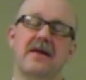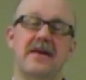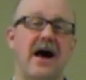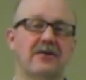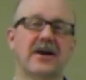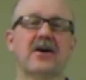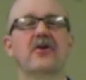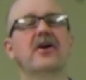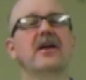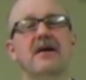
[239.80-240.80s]
Now, take a
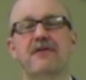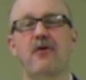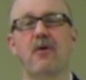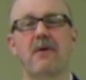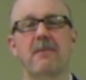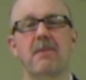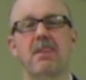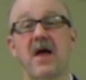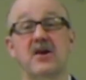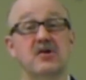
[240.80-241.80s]
look at line 4,
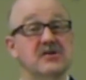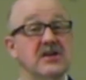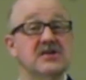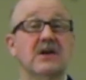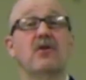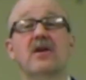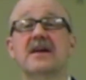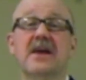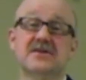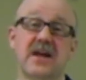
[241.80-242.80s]
and you'll see several
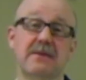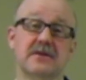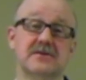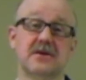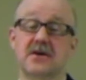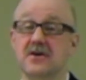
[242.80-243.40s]
linking statements.